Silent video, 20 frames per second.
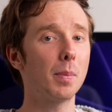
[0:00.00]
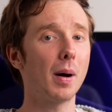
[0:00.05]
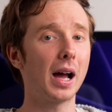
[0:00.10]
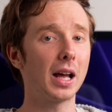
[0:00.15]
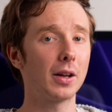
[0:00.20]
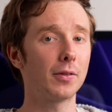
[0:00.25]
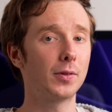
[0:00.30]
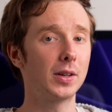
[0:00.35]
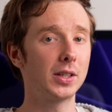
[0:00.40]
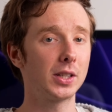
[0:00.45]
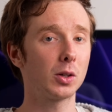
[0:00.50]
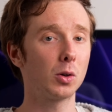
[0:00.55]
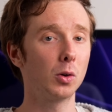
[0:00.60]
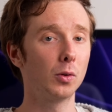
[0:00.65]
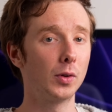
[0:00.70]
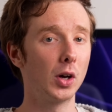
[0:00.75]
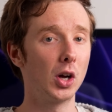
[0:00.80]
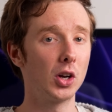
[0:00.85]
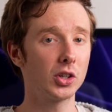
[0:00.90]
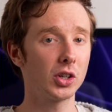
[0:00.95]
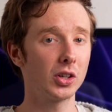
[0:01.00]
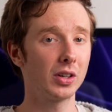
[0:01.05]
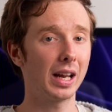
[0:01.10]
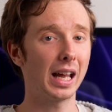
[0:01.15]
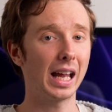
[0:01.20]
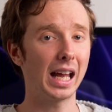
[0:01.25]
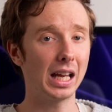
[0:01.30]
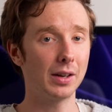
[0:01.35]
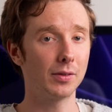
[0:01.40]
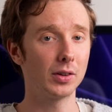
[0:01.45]
buy a physical version
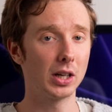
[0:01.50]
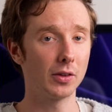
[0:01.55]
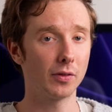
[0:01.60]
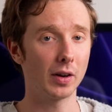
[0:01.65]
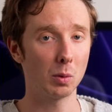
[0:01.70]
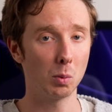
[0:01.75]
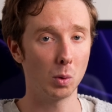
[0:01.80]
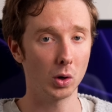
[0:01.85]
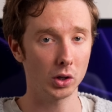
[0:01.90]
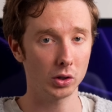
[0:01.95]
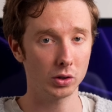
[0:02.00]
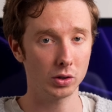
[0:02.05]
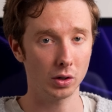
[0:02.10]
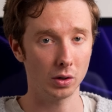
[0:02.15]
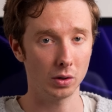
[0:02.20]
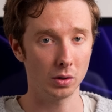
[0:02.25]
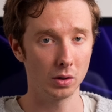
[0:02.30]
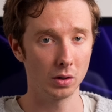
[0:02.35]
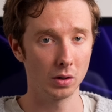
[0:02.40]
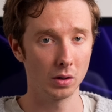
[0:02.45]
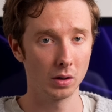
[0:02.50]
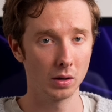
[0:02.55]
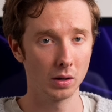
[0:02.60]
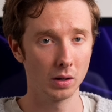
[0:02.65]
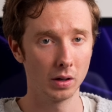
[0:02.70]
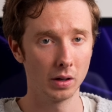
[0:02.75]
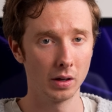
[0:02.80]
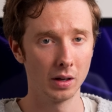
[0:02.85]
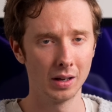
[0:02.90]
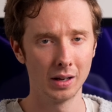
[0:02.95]
even if I wanted to.
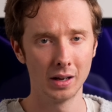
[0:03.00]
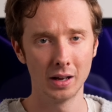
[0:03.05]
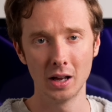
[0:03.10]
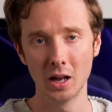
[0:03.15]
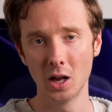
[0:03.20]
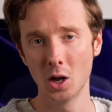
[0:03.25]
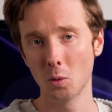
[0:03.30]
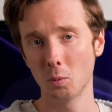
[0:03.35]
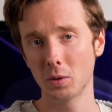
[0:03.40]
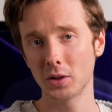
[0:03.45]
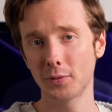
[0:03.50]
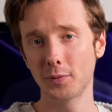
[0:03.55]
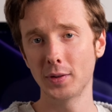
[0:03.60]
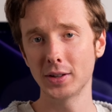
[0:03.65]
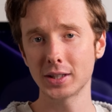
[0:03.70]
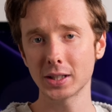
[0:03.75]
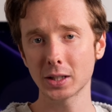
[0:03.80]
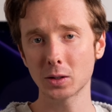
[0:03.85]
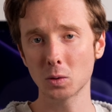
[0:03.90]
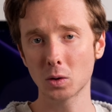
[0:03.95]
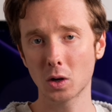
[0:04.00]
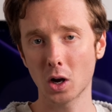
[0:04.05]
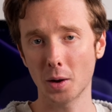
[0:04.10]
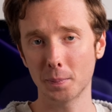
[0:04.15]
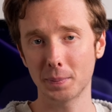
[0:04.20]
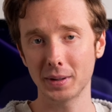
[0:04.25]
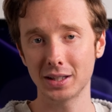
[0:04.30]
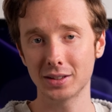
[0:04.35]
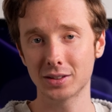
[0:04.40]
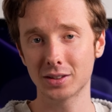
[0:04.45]
With physical
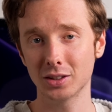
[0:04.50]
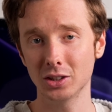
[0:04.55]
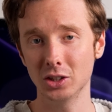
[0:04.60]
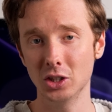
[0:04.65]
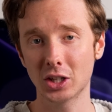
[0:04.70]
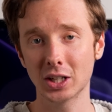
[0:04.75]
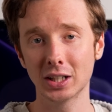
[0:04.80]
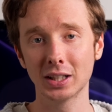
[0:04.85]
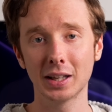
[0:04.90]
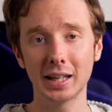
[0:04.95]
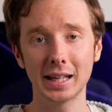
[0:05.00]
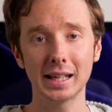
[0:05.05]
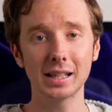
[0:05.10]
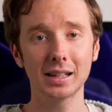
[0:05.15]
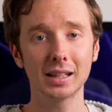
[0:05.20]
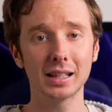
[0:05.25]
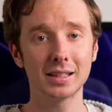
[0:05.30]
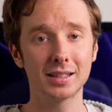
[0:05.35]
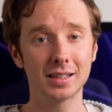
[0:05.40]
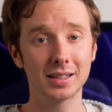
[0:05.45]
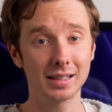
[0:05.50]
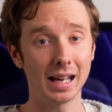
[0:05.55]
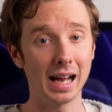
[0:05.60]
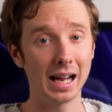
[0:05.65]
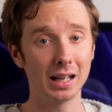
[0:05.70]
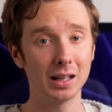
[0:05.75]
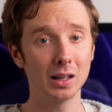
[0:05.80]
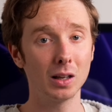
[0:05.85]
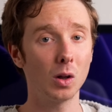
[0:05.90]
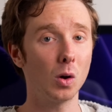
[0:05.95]
copies, you can legally
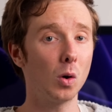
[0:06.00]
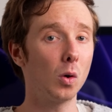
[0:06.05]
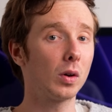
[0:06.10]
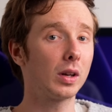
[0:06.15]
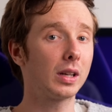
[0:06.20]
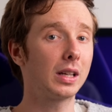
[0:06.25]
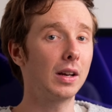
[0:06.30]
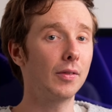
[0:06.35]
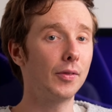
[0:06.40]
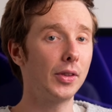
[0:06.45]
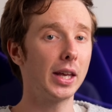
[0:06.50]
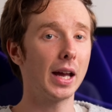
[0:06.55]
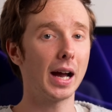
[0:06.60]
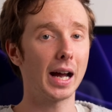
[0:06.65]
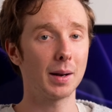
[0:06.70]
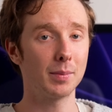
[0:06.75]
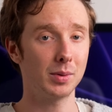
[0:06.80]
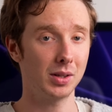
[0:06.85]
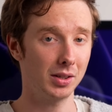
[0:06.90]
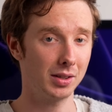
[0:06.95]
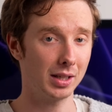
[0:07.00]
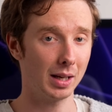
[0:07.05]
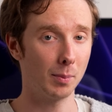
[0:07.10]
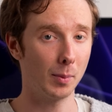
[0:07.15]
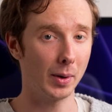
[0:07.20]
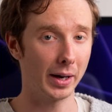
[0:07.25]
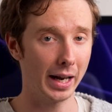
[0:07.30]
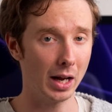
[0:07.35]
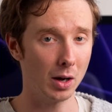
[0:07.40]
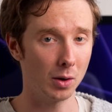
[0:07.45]
sell or give the item to
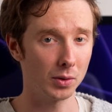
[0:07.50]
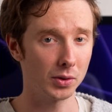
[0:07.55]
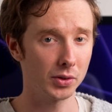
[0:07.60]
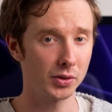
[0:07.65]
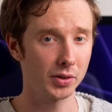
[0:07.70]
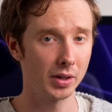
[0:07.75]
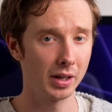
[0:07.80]
someone else.